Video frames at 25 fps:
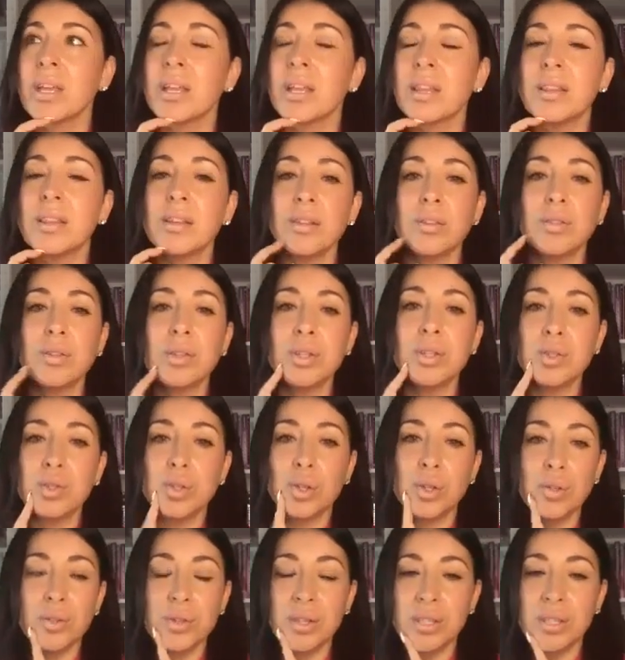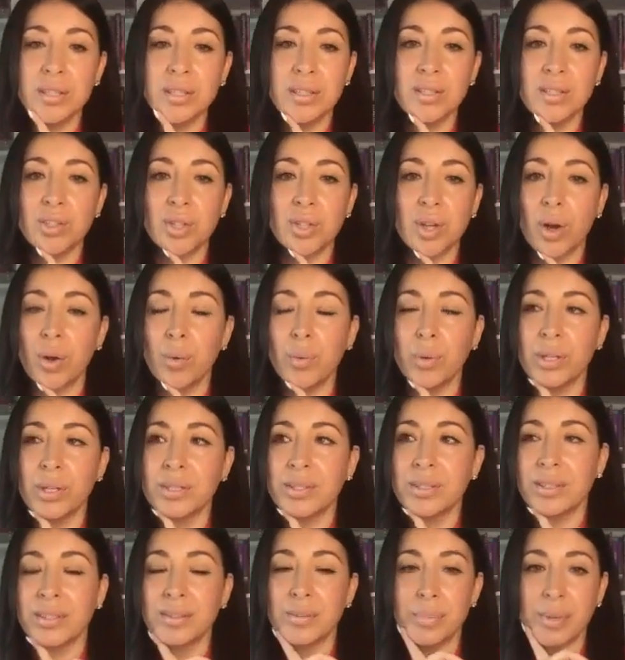The truth is, there's always
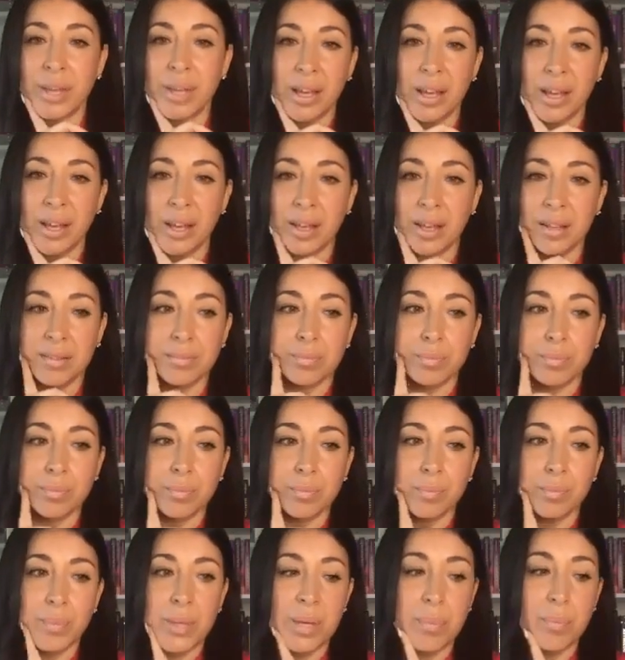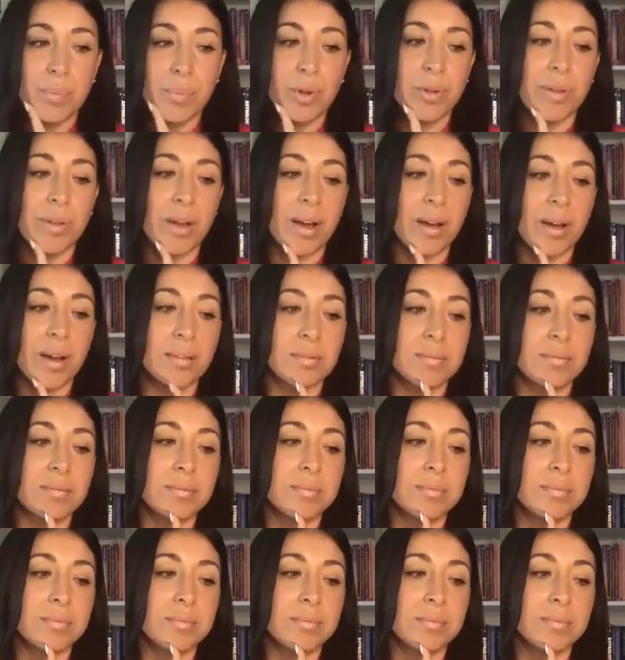going to be people that